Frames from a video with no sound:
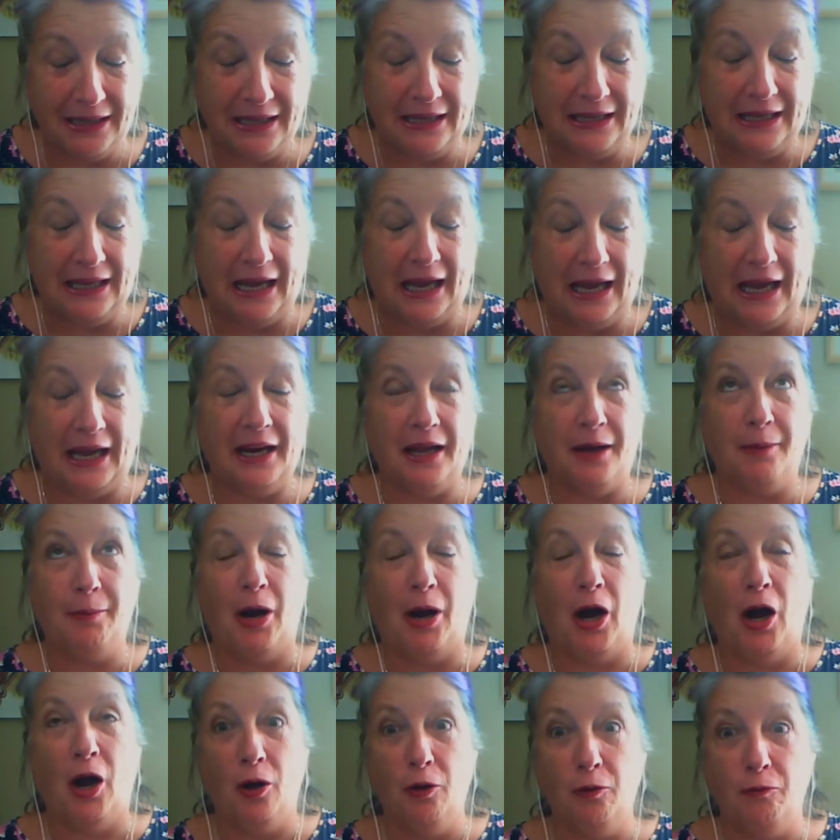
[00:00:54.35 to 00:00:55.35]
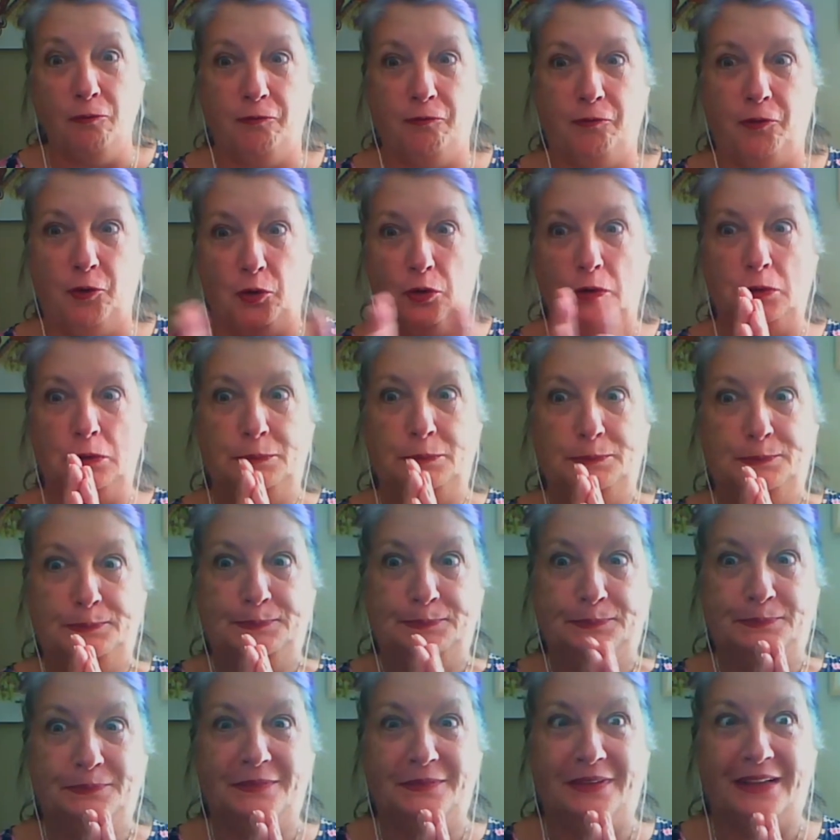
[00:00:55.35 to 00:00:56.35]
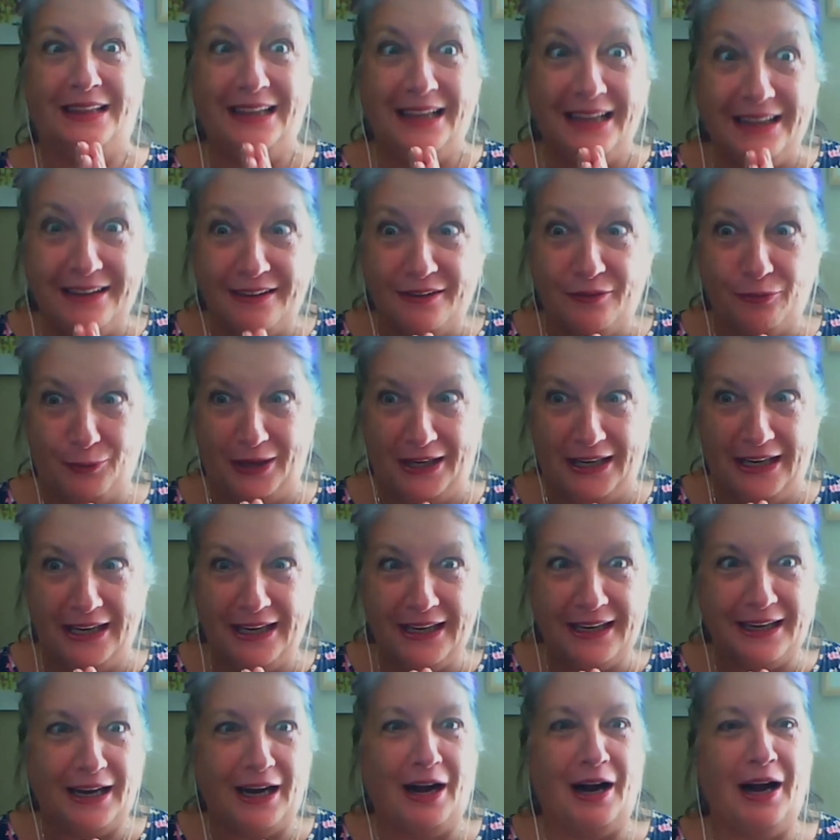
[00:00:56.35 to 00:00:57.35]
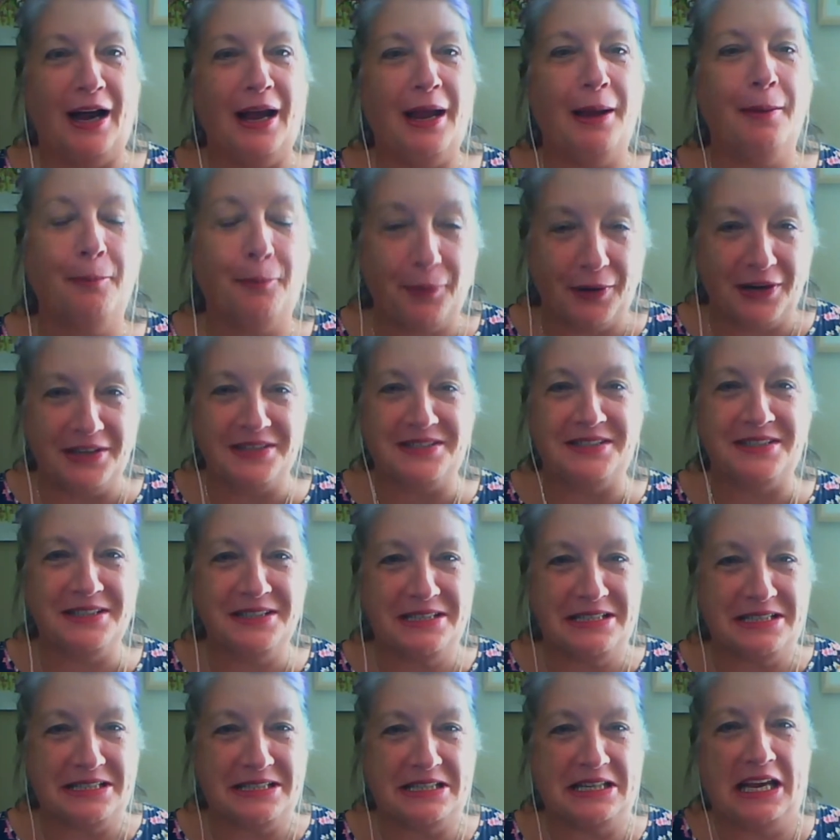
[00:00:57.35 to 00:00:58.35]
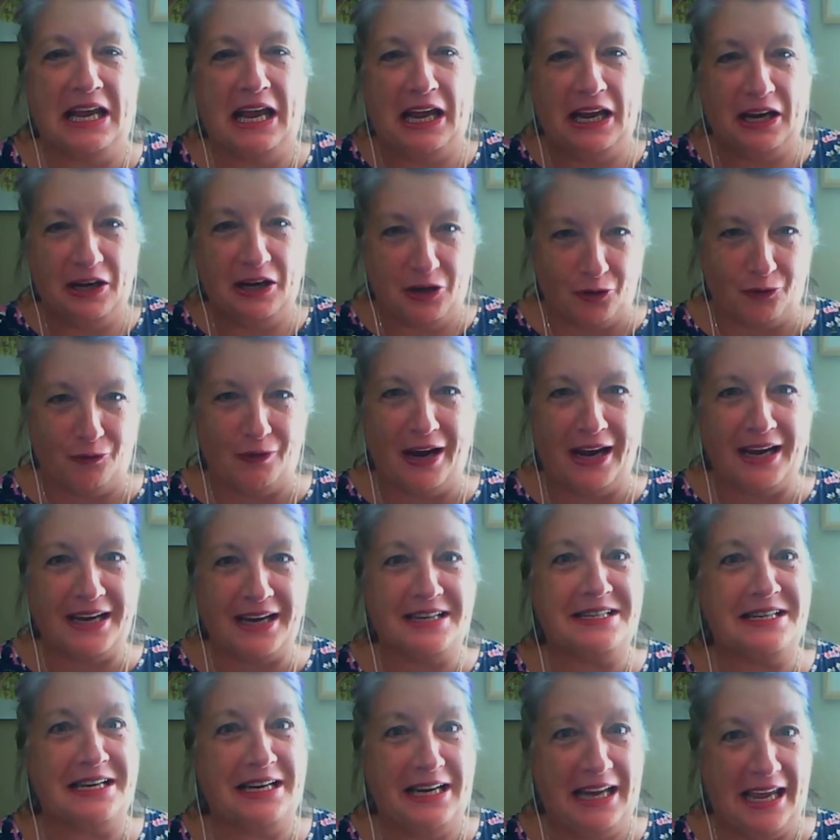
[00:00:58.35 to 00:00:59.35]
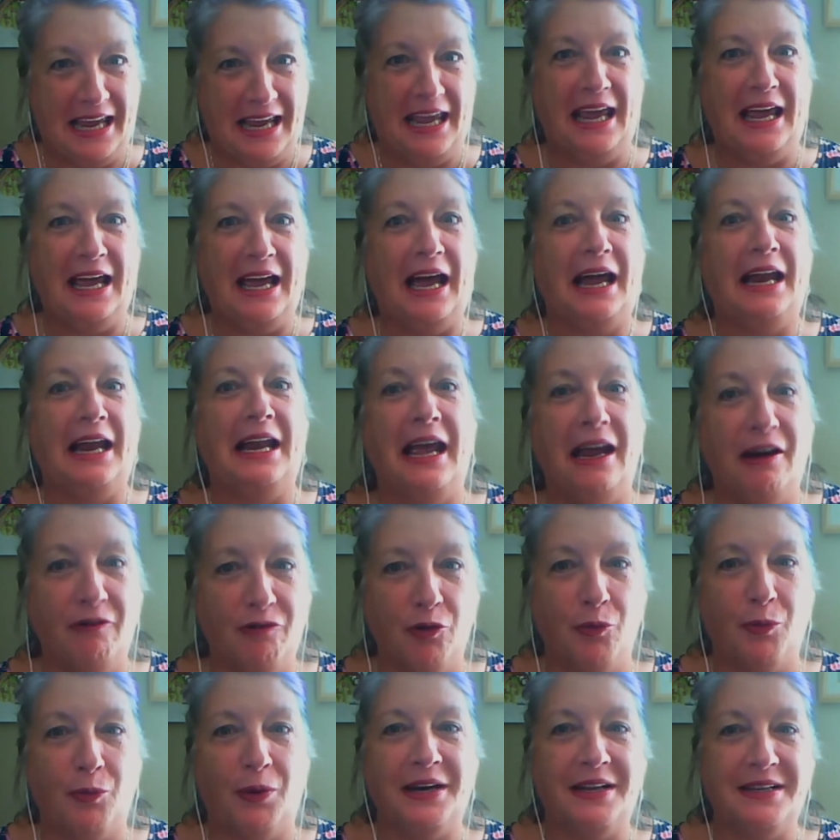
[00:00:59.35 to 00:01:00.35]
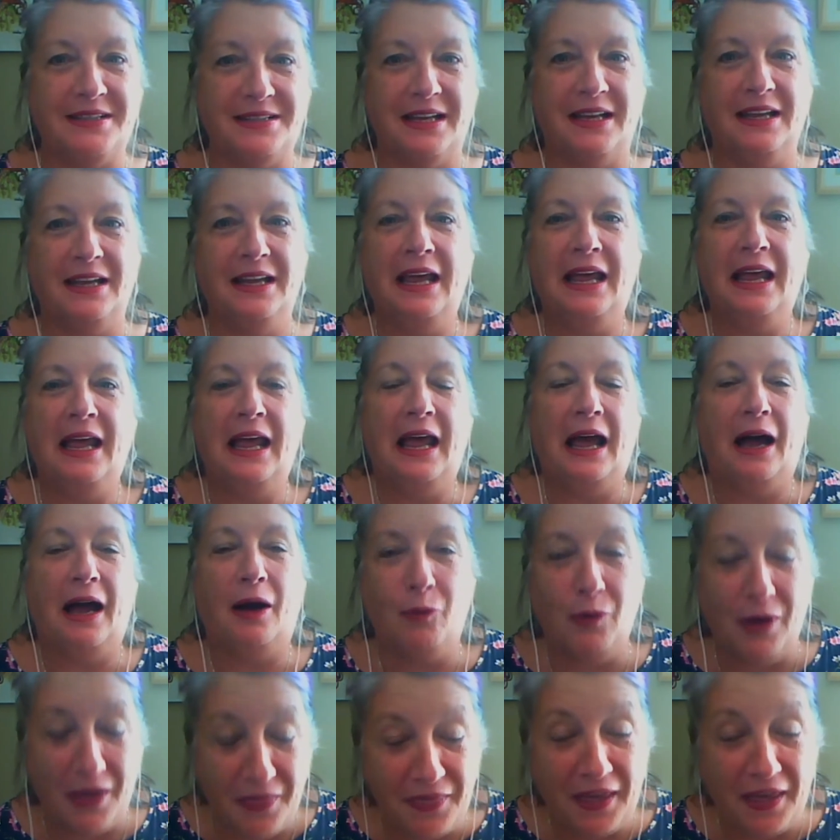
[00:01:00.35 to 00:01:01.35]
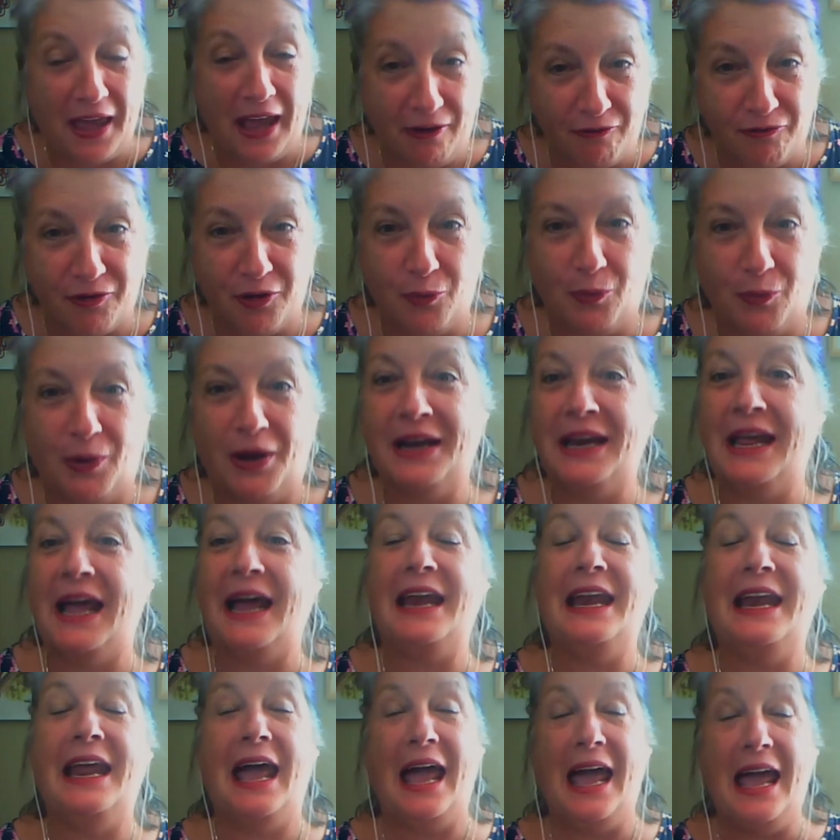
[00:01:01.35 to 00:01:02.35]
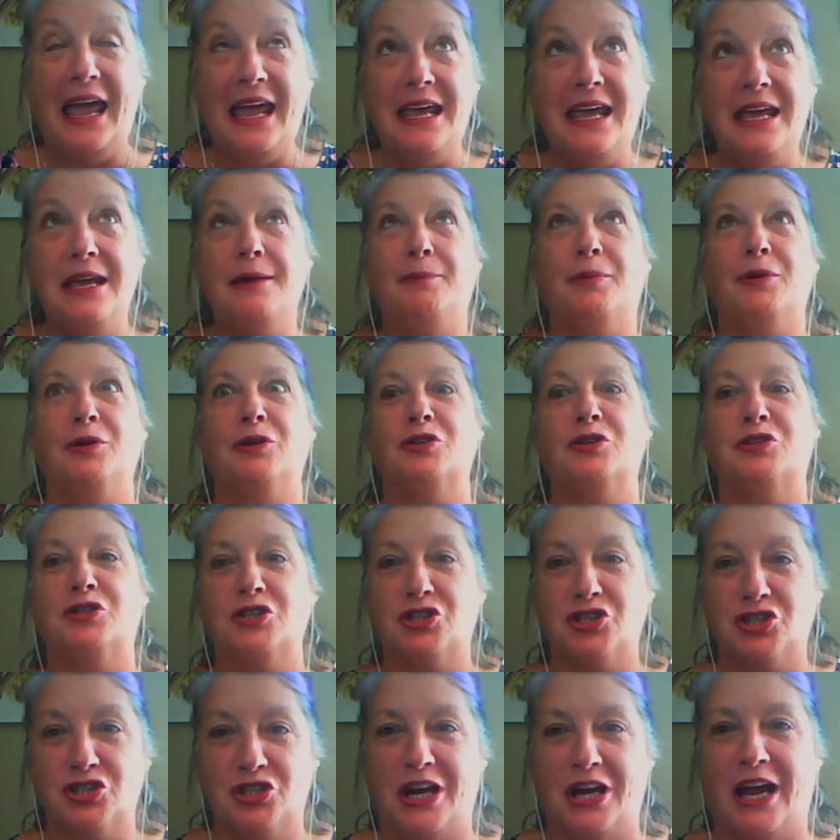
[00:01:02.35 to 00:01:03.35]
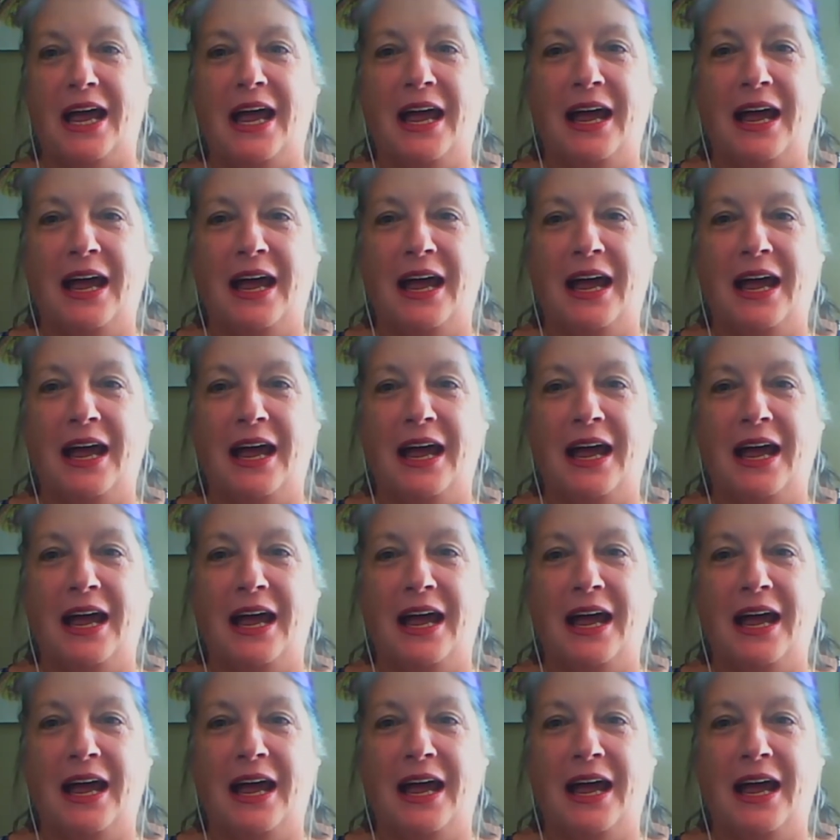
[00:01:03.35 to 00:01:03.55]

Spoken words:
And I'm hopeful this week I am present, correct, and here, and everyone is with everyone and able to share